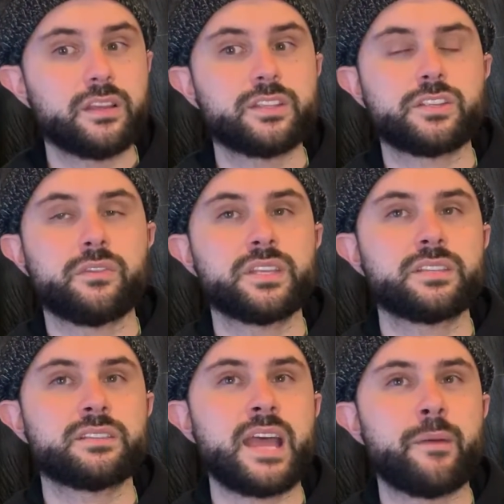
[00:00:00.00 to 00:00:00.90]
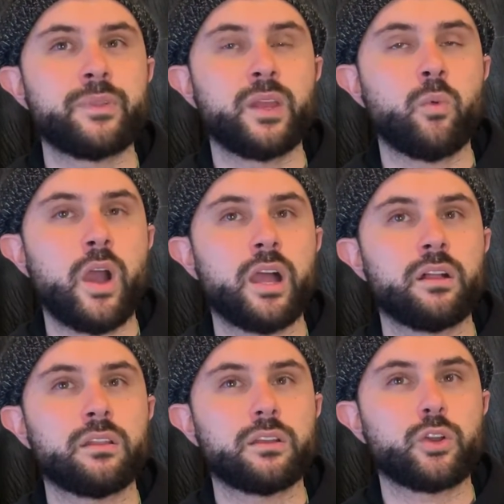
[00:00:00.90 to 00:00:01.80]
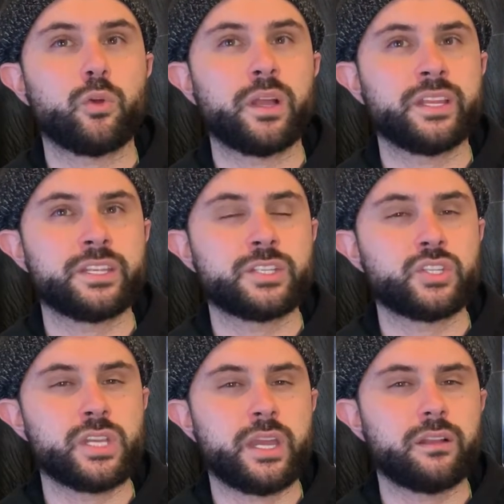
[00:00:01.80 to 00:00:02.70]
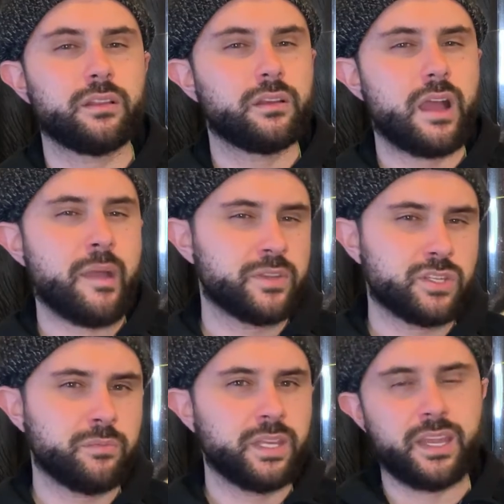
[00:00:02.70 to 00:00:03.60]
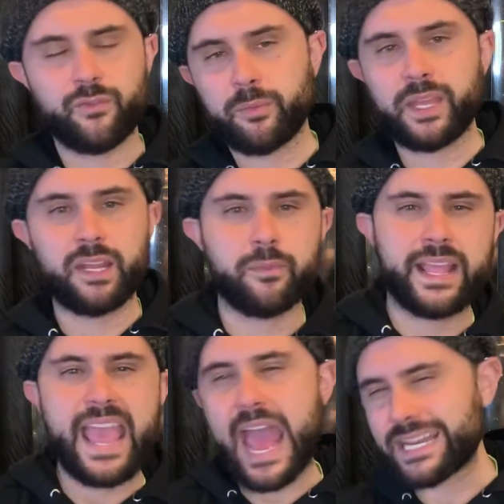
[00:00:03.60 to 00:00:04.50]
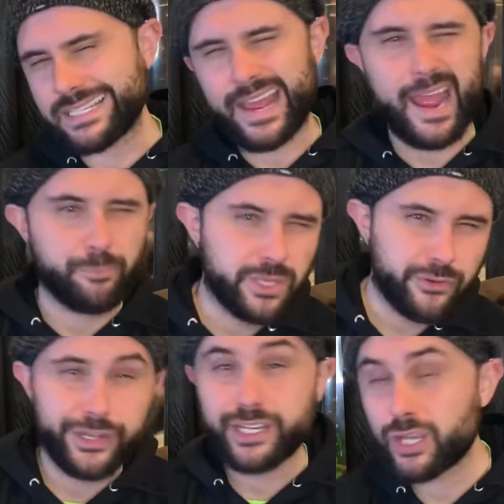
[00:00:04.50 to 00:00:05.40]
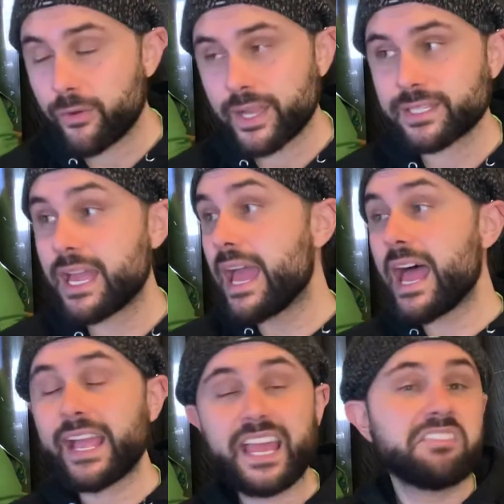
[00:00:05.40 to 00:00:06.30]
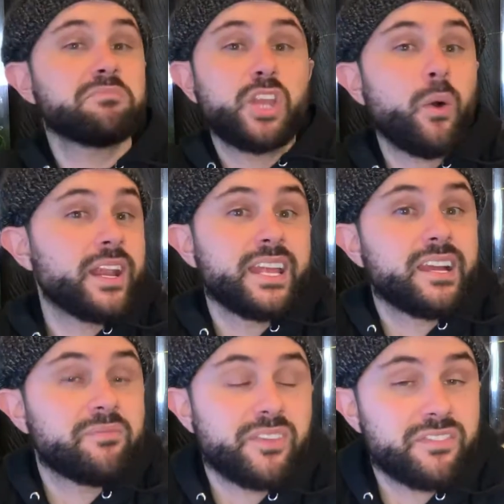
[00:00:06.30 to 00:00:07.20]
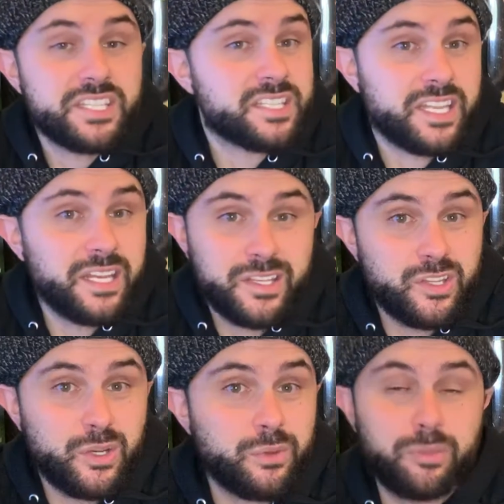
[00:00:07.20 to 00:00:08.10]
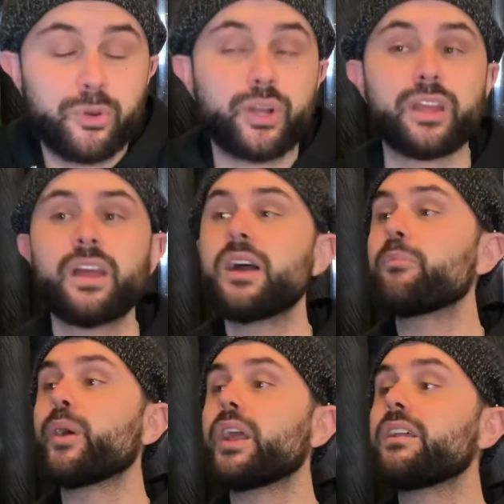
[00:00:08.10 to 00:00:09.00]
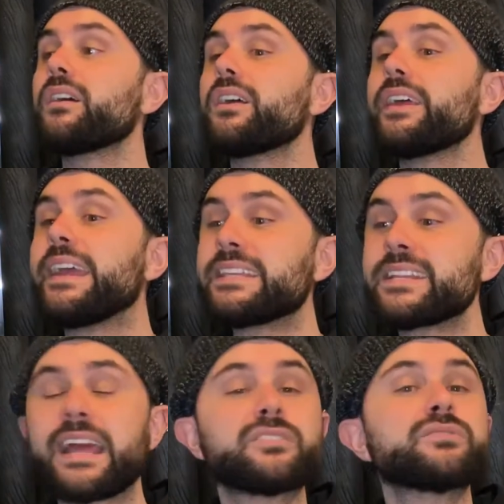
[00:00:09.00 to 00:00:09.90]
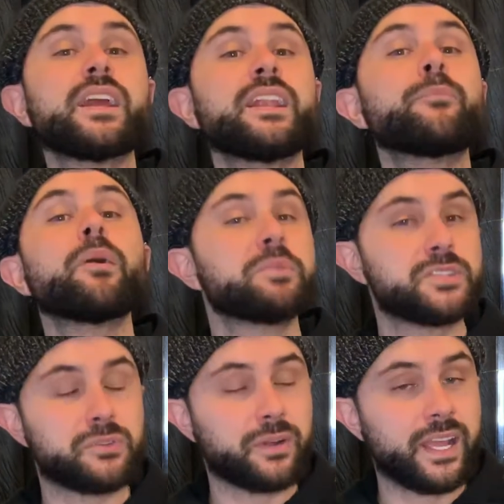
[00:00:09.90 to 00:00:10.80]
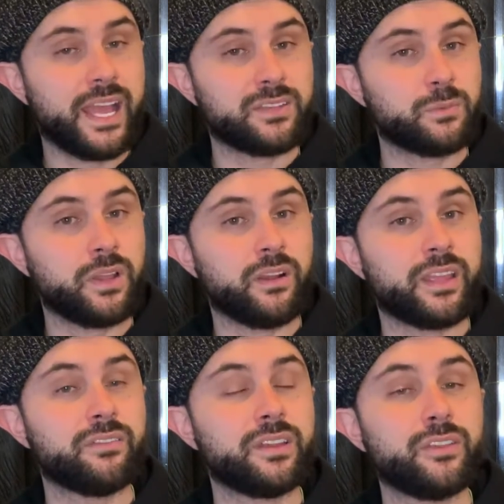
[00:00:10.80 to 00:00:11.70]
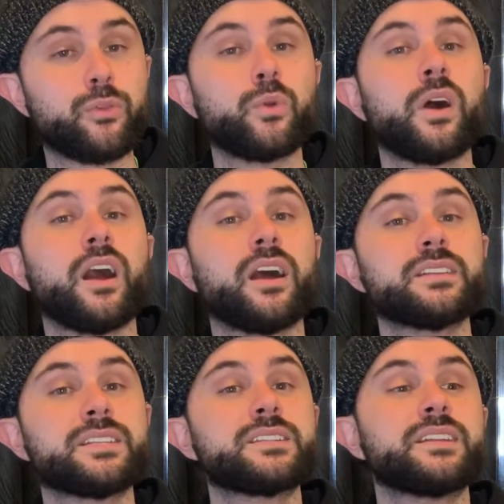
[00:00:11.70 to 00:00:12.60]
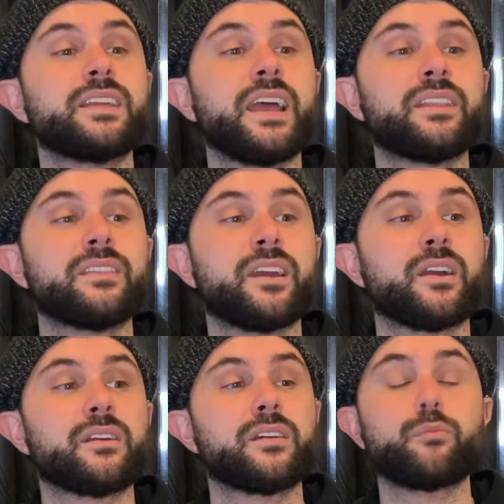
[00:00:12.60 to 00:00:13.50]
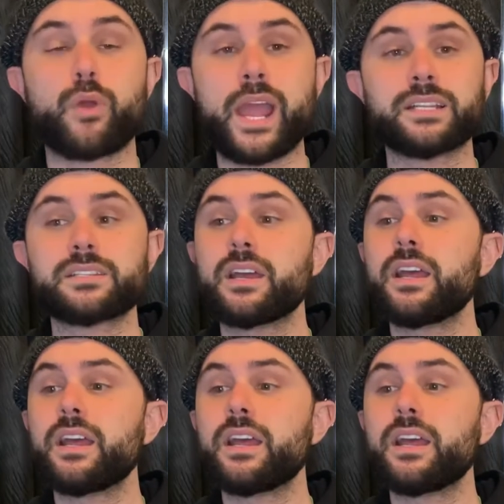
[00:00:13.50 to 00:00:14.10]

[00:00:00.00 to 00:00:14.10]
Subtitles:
So this is happening while Cruella is in jail, I'm assuming, if I'm getting my canon time period correct. Again, no idea if this has anything to do with the book, but it's an entertaining puppy story as we are given through Disney and their brand.